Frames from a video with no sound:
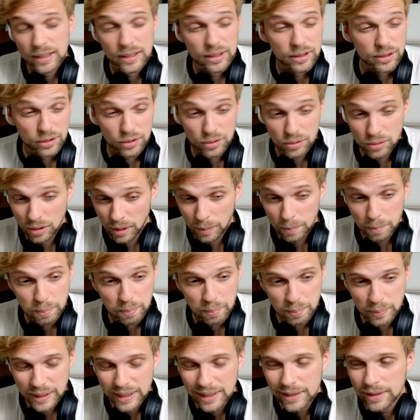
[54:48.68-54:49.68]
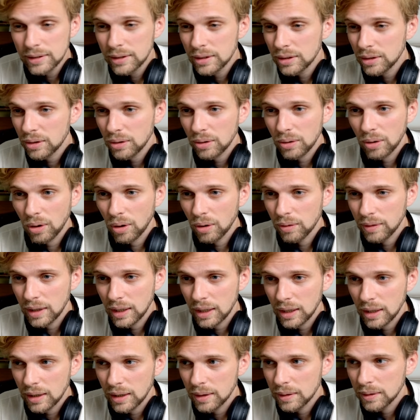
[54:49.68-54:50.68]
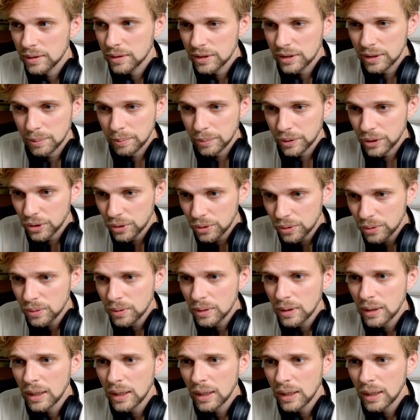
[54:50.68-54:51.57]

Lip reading: is a beast of a CPU.